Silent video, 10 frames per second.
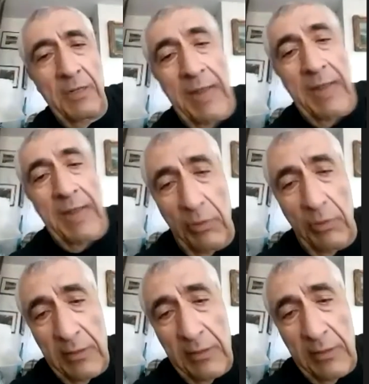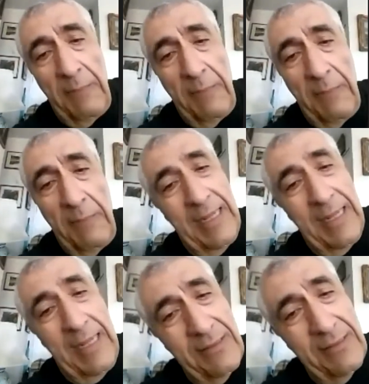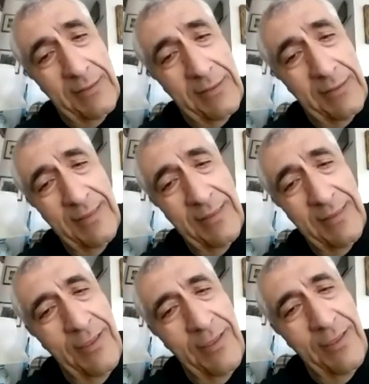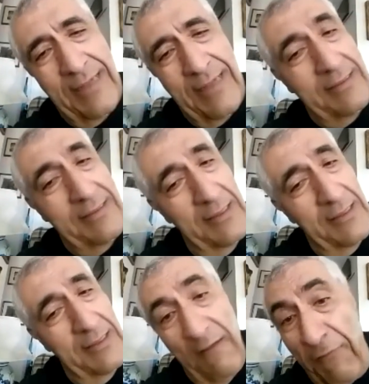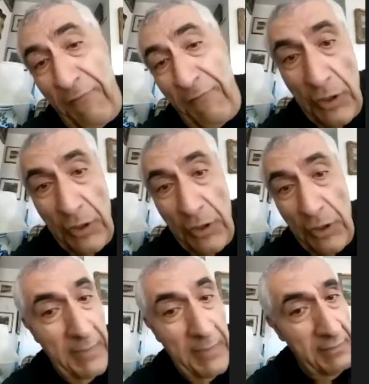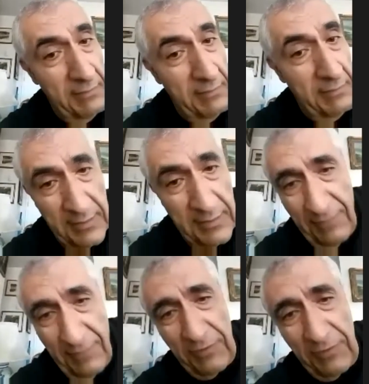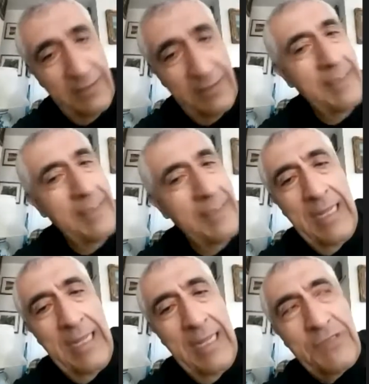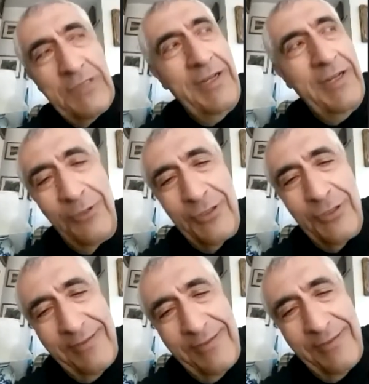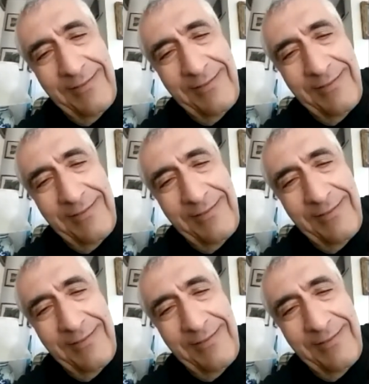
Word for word: flower, a plant, cactus, food homemade for me. It was very emotional.